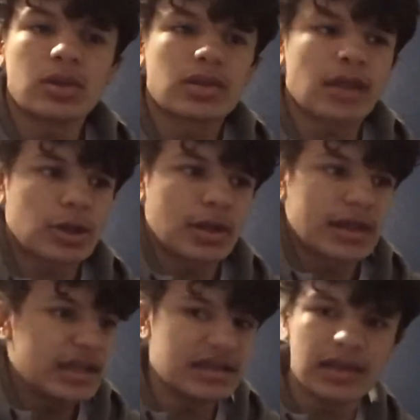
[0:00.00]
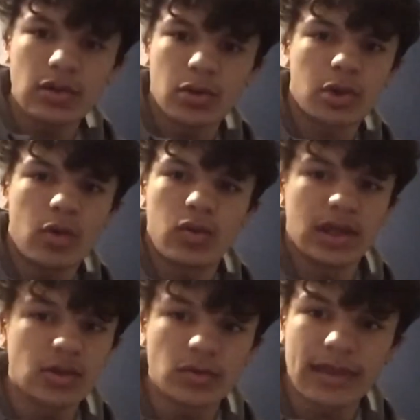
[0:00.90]
that's like eating your soul, like
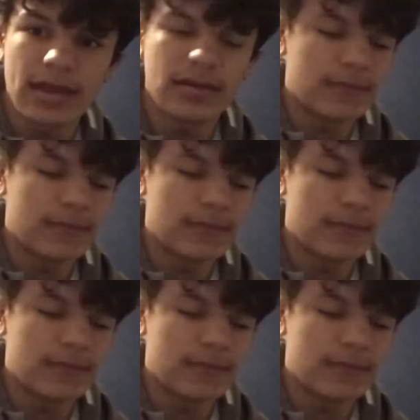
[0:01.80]
you're dead.